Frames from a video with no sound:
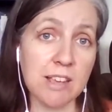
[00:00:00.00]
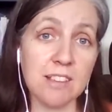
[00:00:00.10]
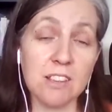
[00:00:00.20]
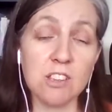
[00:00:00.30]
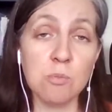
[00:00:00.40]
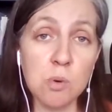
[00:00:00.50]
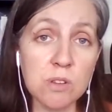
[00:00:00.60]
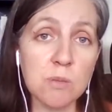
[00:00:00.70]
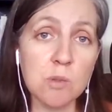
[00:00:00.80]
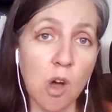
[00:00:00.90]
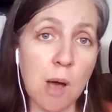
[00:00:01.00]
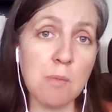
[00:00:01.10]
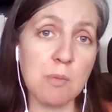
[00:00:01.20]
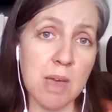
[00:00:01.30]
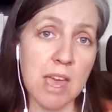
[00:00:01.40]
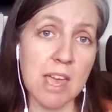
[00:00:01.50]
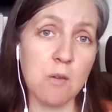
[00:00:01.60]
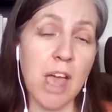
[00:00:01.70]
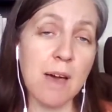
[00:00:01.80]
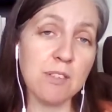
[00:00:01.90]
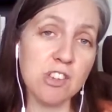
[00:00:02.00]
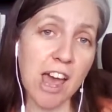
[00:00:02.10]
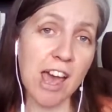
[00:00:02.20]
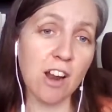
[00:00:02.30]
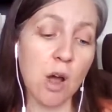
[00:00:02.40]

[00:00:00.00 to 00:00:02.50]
is that just book some time with me. We have a chat.